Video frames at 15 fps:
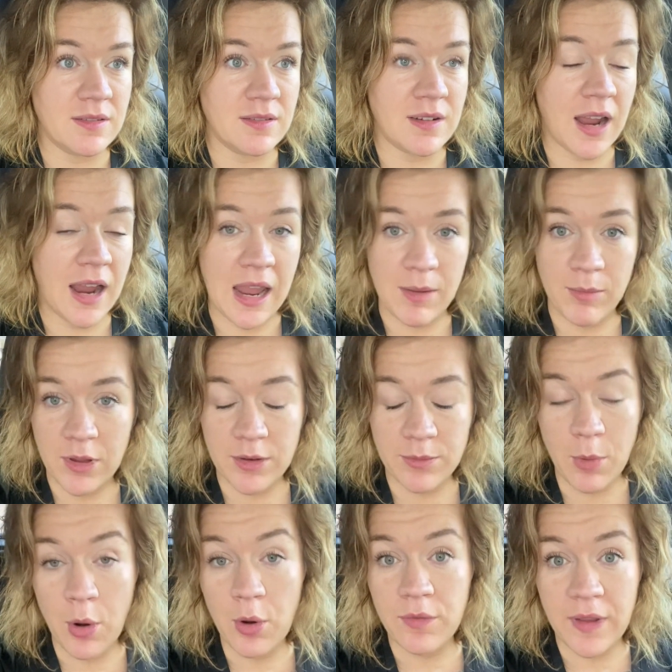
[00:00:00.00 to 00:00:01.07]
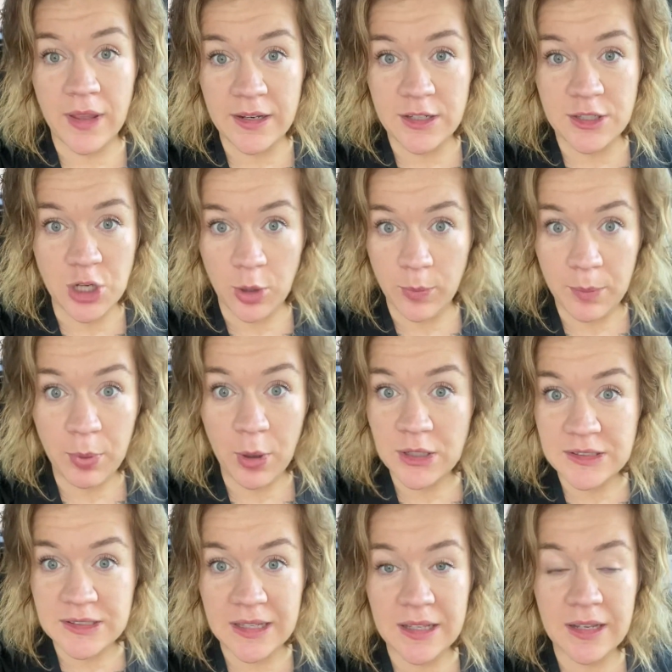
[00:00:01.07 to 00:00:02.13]
I am a motivated, determined
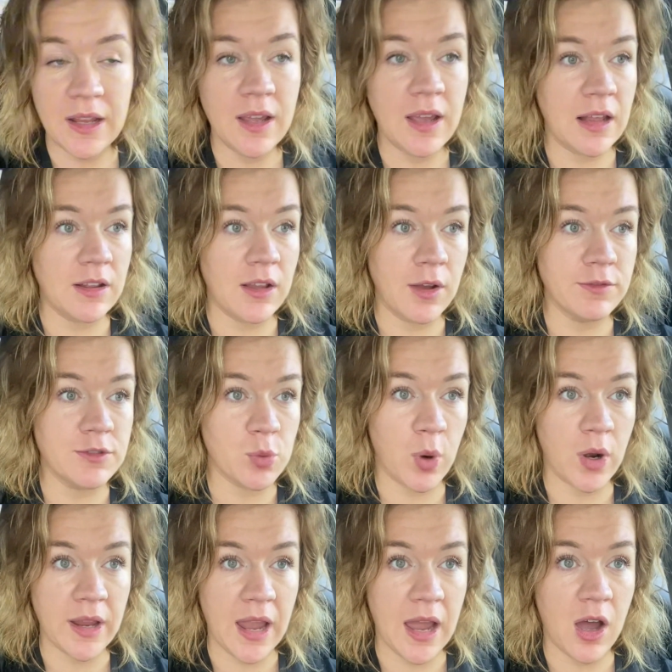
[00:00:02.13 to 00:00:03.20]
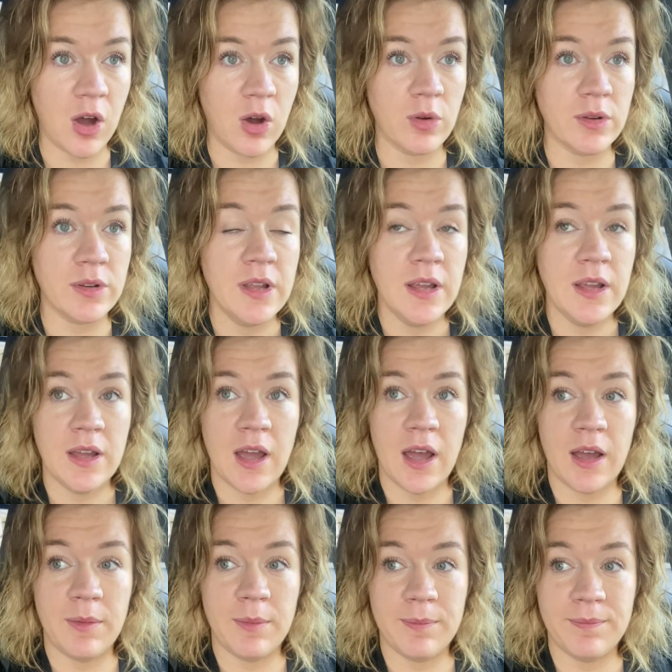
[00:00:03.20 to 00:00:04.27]
person. I love to work out.
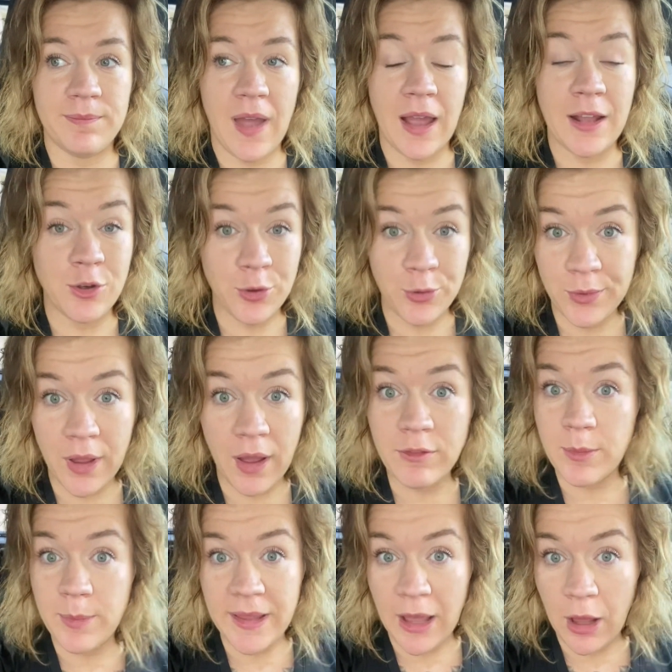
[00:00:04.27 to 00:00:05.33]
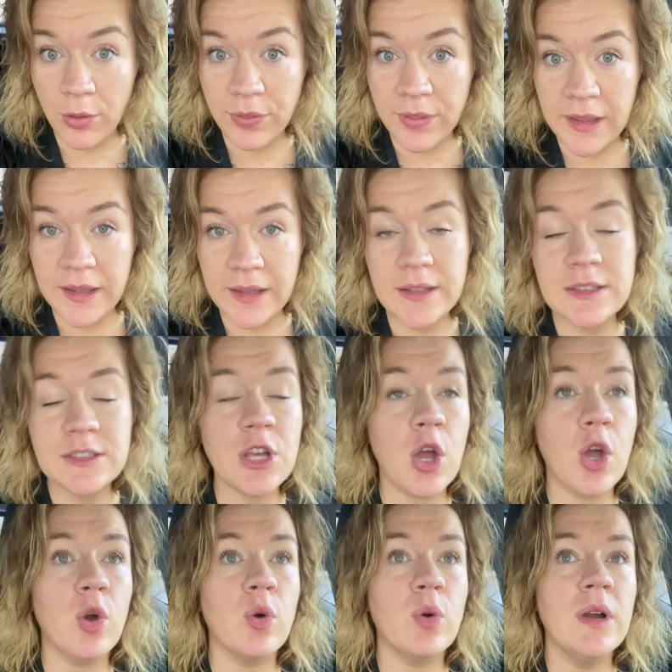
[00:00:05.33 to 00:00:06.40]
I do love to be healthy.
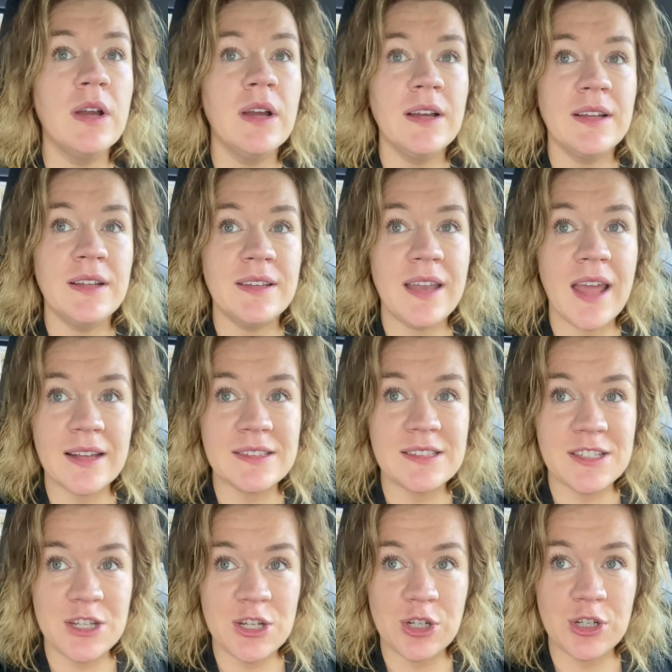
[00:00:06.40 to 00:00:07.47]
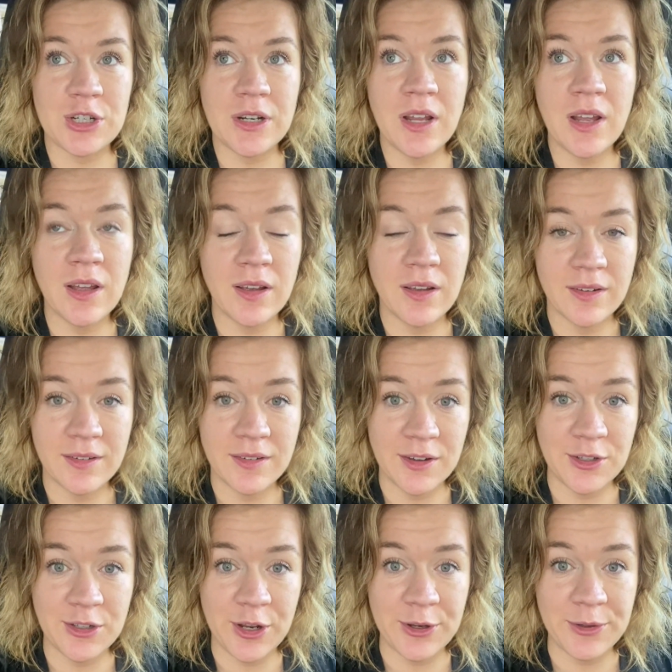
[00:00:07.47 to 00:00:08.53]
So next year,
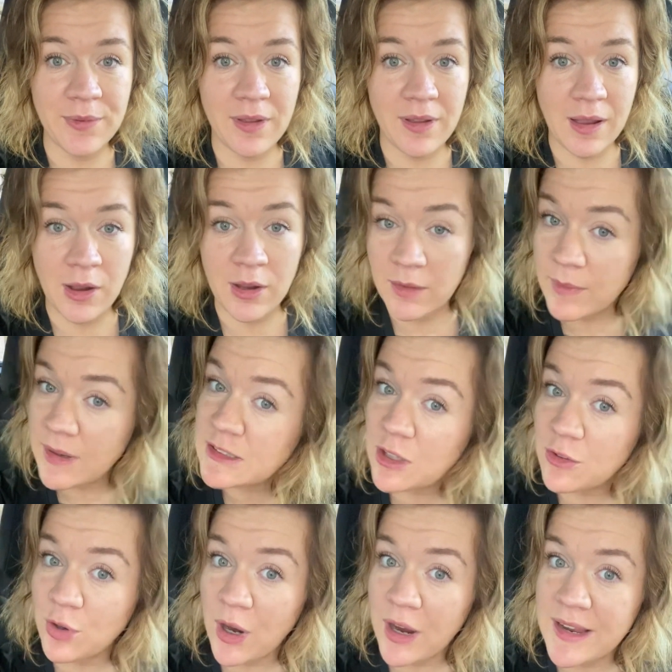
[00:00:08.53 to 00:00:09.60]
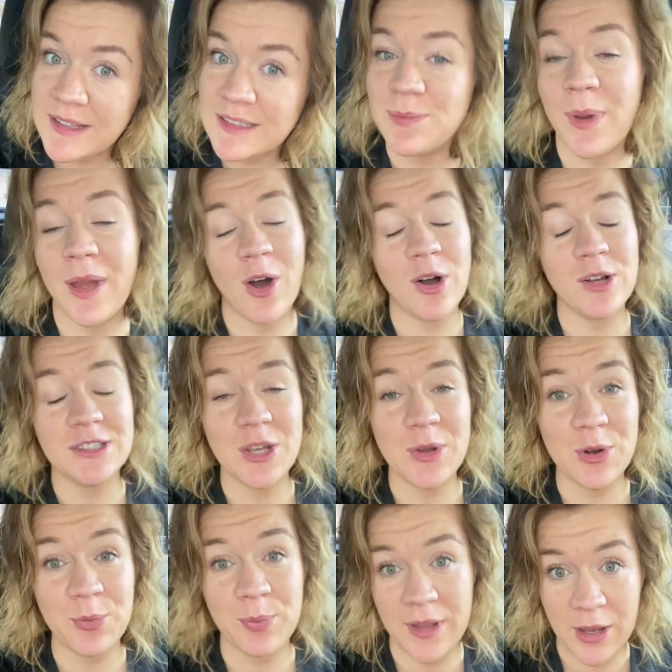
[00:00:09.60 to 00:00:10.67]
I'll give myself grace, but also
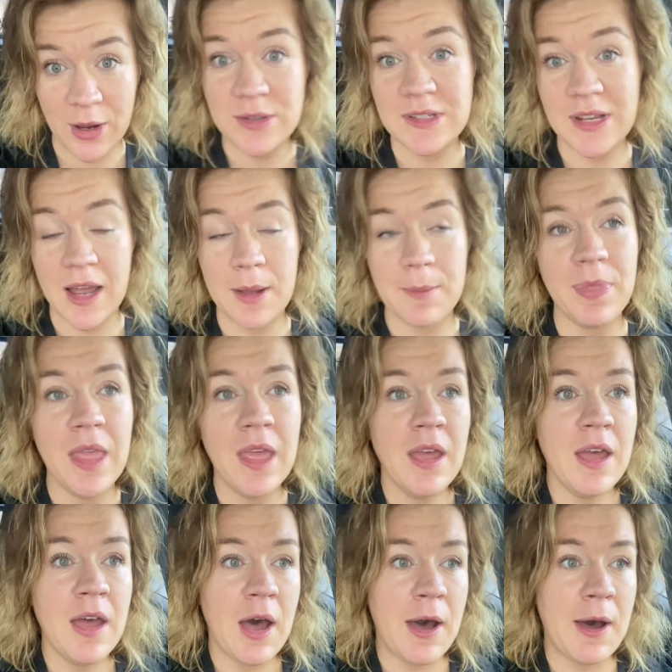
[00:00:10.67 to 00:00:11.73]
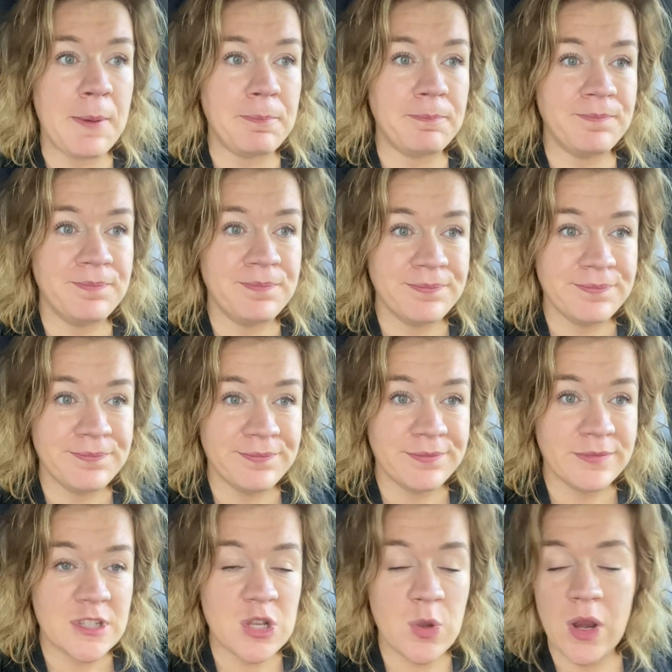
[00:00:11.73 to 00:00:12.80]
it'll be go time.
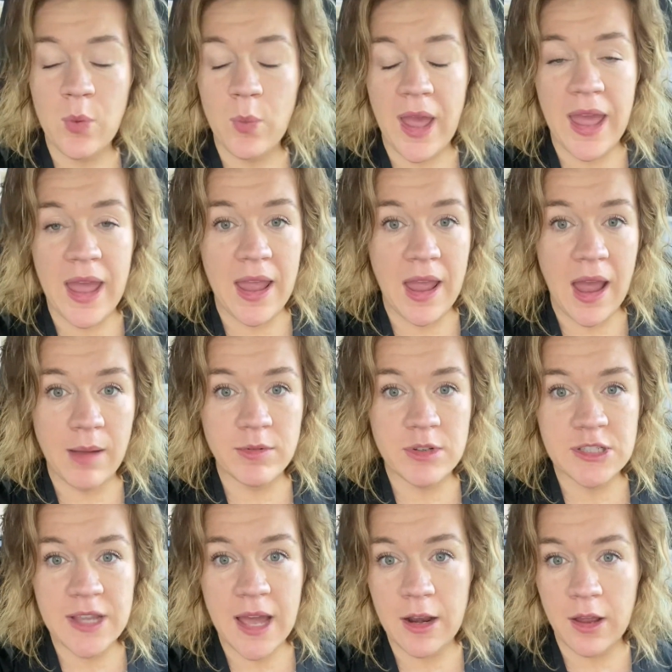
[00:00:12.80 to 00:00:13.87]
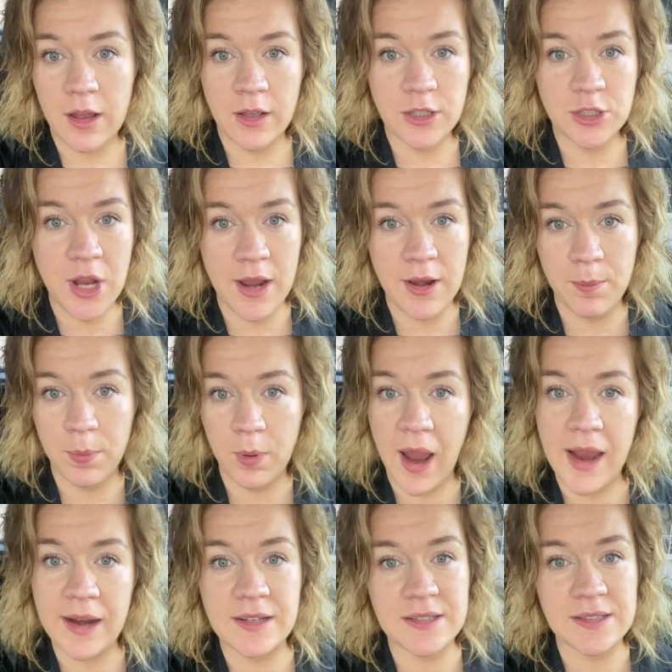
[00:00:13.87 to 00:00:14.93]
So anyway, I'm just kind of trying to
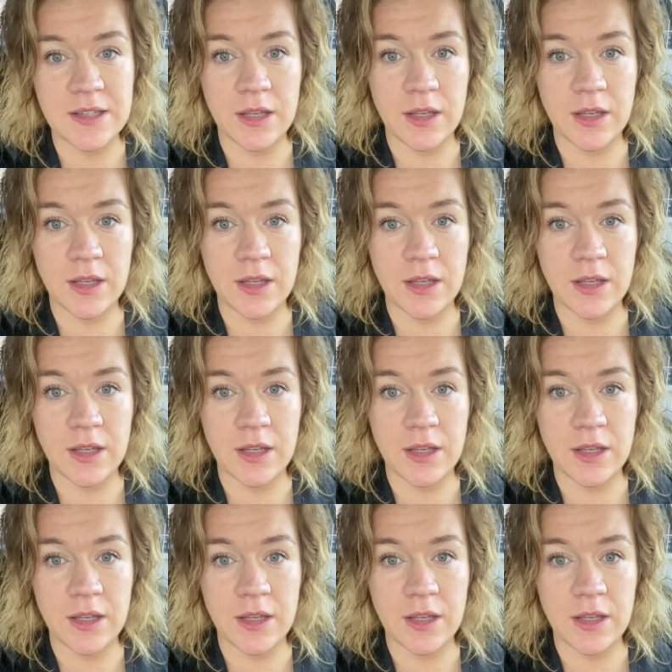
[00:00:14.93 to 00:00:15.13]
practice